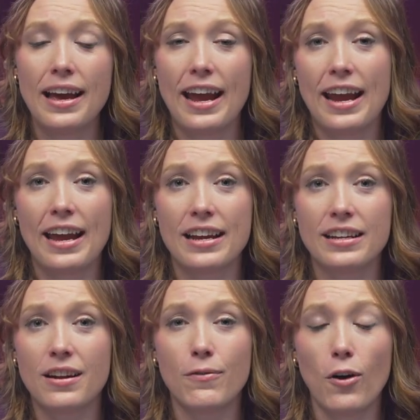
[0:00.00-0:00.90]
And
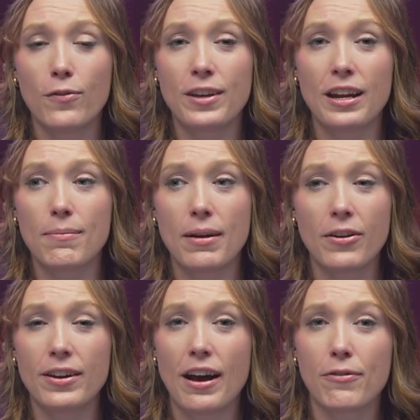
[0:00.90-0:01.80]
it involved getting
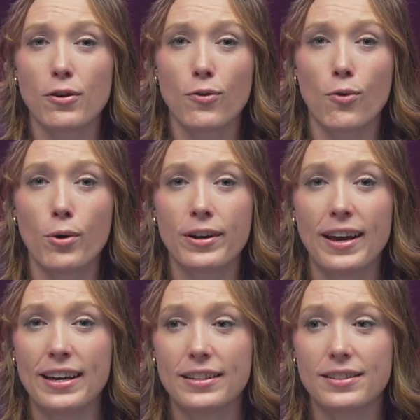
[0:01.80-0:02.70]
married after 4
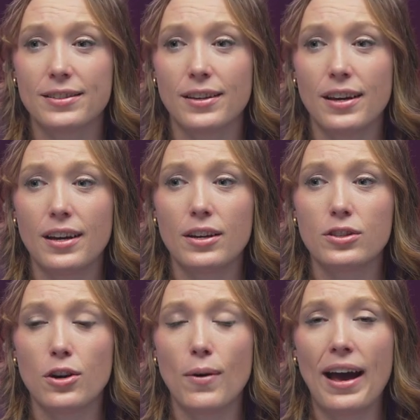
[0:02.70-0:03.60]
days.
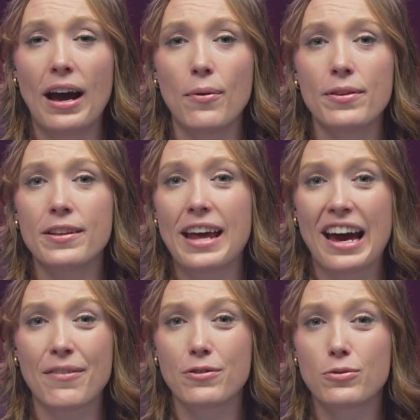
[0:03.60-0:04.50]
So how is an
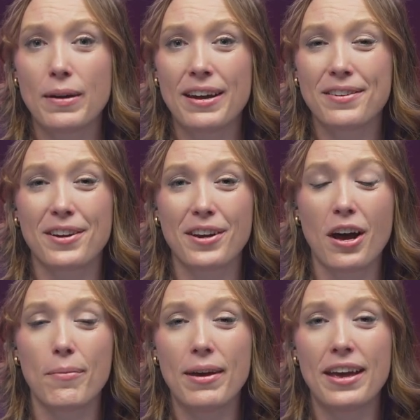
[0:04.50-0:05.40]
average man going to
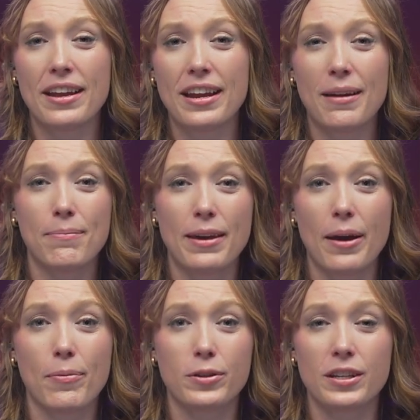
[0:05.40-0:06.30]
come in and be
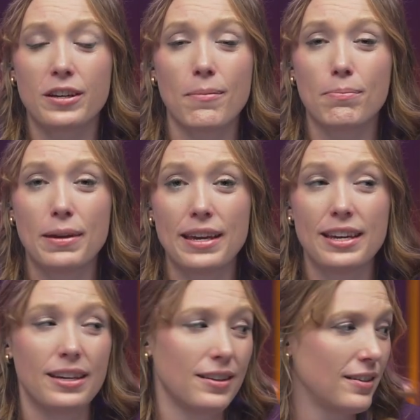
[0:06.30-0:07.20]
able to
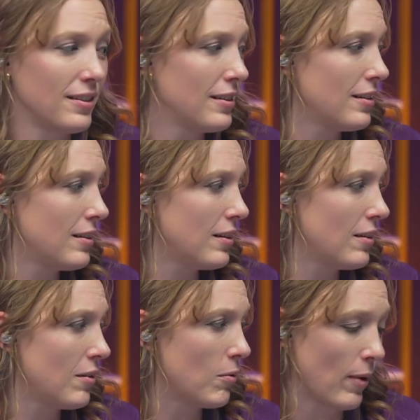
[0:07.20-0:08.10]
compete
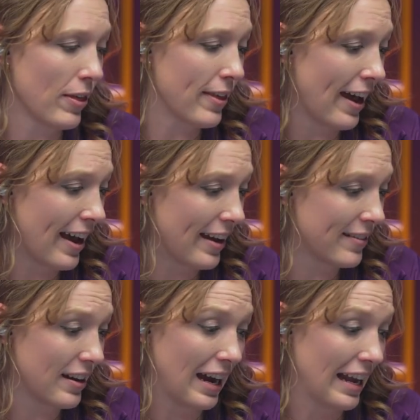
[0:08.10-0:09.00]
with that?
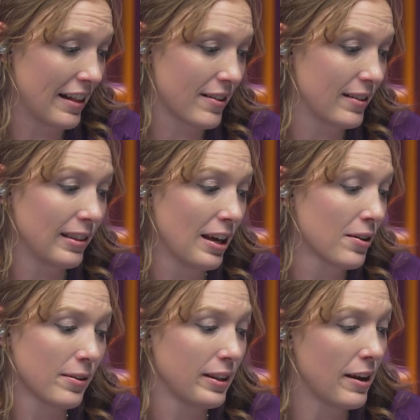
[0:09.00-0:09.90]
It's
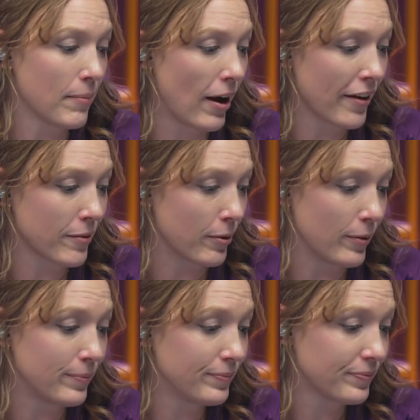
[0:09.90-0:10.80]
literally impossible.
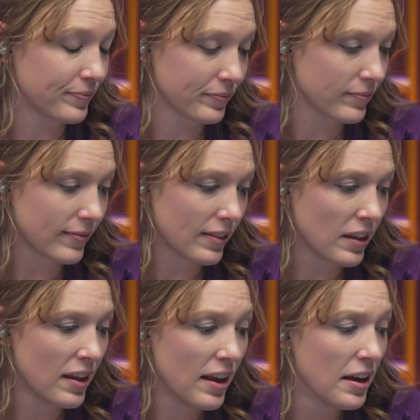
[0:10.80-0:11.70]

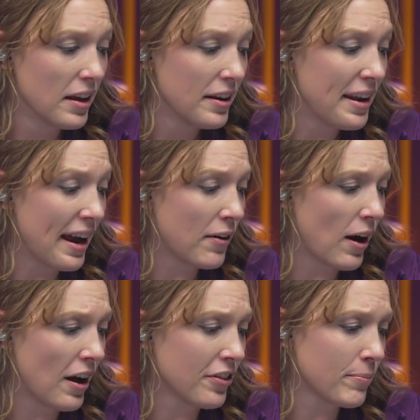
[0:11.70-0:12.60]
Now,
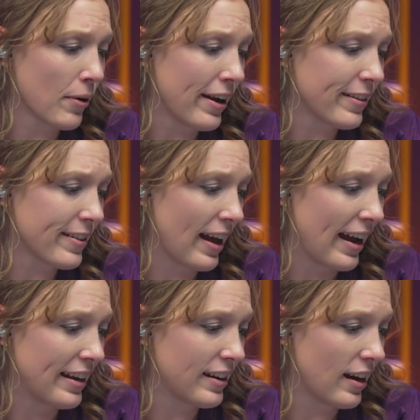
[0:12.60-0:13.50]
on the bright
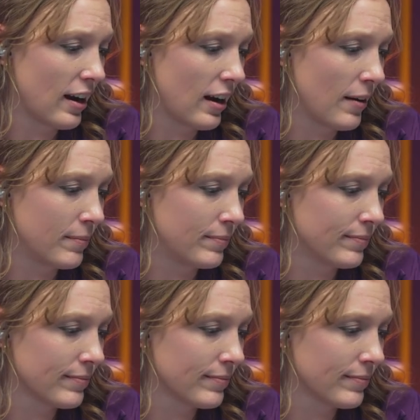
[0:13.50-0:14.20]
side, Liam